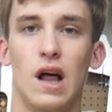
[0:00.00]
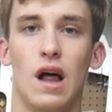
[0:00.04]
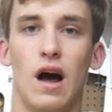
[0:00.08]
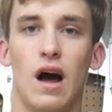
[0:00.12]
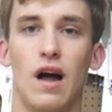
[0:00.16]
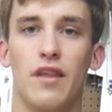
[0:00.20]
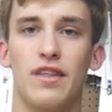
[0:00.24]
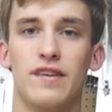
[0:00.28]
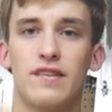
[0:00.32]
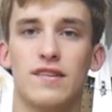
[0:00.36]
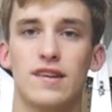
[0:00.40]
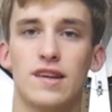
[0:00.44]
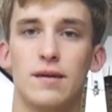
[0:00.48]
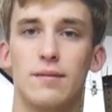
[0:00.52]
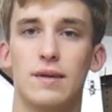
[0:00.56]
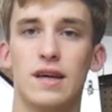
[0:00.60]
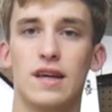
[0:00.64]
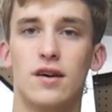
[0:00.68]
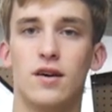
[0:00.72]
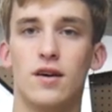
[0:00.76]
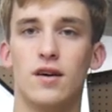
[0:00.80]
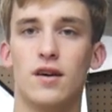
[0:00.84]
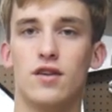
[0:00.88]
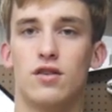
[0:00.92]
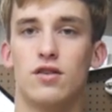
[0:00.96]
Uh, this is going to be
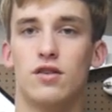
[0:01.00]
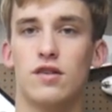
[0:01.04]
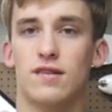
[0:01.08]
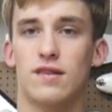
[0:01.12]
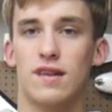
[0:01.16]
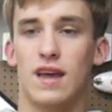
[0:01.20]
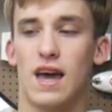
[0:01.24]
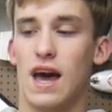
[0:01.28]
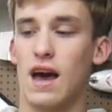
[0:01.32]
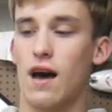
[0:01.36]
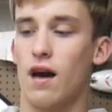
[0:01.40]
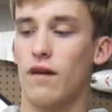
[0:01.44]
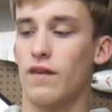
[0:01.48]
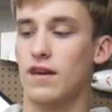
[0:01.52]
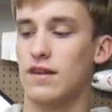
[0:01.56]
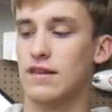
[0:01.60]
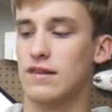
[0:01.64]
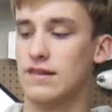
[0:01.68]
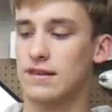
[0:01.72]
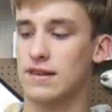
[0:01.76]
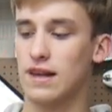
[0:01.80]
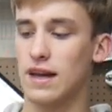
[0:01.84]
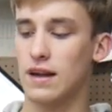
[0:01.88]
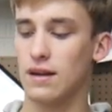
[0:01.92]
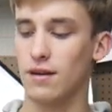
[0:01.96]
good just to have a
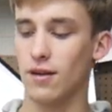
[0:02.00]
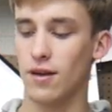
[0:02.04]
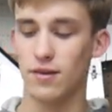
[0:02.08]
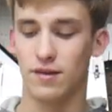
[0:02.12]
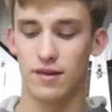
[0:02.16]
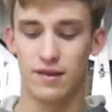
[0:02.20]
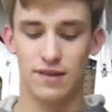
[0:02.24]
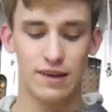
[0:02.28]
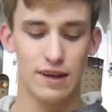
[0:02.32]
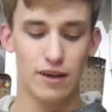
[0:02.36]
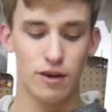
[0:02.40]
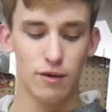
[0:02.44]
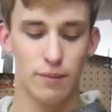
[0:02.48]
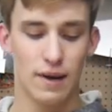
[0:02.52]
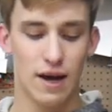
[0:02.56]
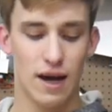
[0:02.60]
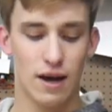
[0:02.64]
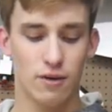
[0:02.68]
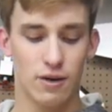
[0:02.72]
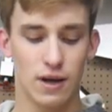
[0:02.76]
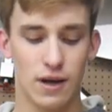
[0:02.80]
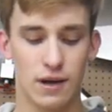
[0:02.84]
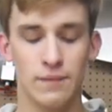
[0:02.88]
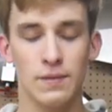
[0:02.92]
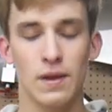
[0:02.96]
standalone single
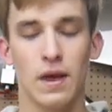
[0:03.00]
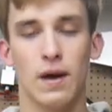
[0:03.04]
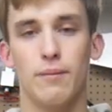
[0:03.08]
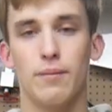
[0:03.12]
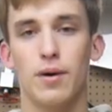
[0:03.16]
battery,